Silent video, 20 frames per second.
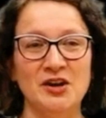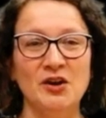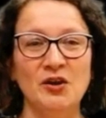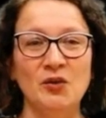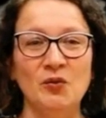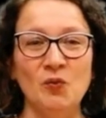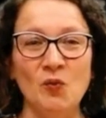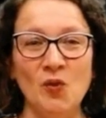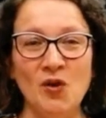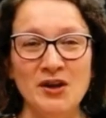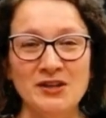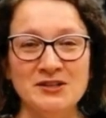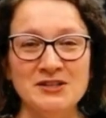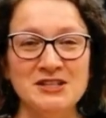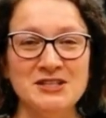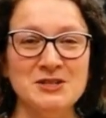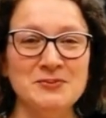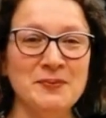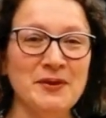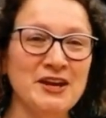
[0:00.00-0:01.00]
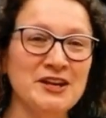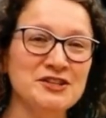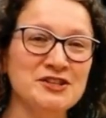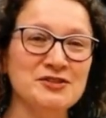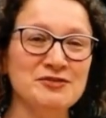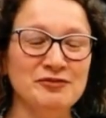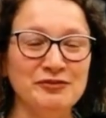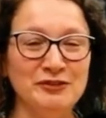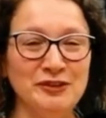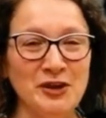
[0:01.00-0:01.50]
one space
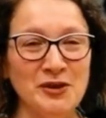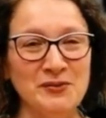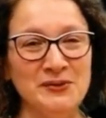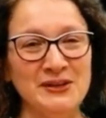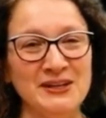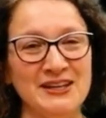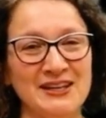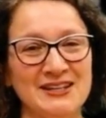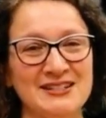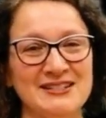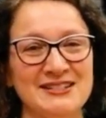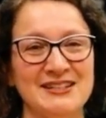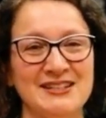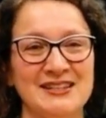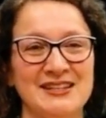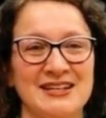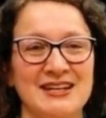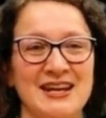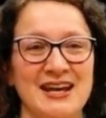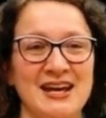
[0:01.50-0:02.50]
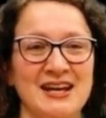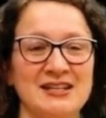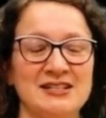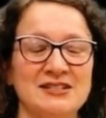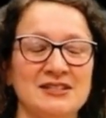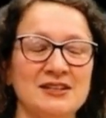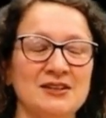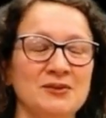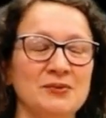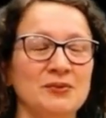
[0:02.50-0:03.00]
flowing into the next.
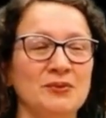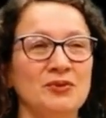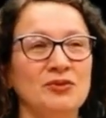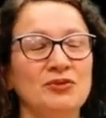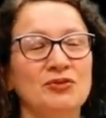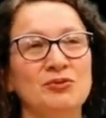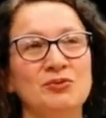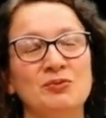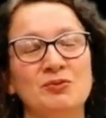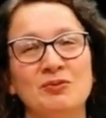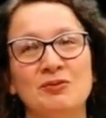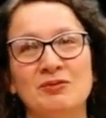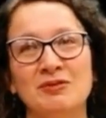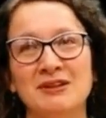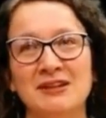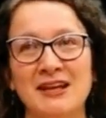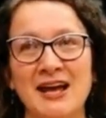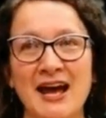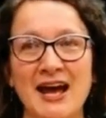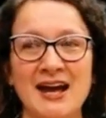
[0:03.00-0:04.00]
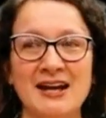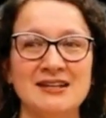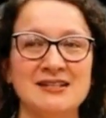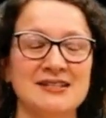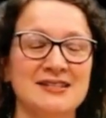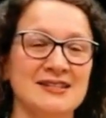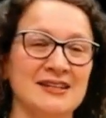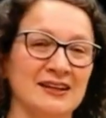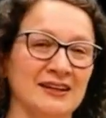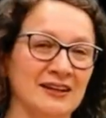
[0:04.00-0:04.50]
It was
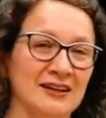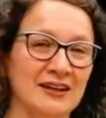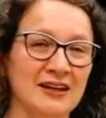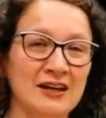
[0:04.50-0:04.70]
relaxing,